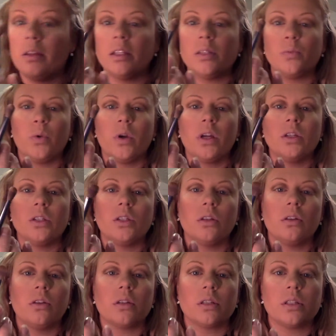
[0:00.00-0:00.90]
this brush
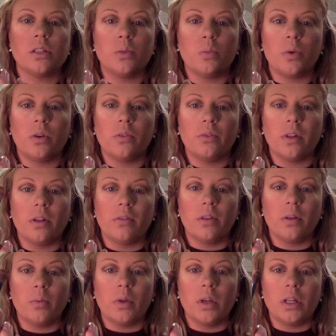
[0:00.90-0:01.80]
looks super
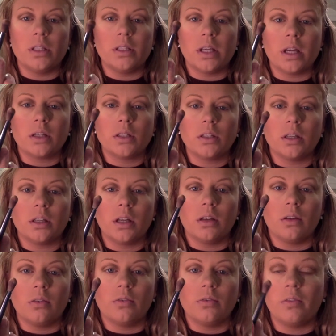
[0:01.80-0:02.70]
fluffy, but it's actually
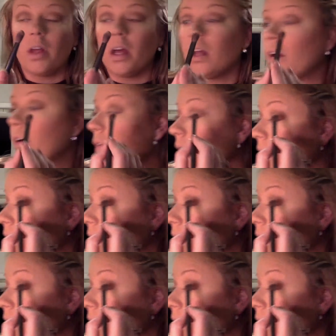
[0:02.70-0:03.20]
kind of flat on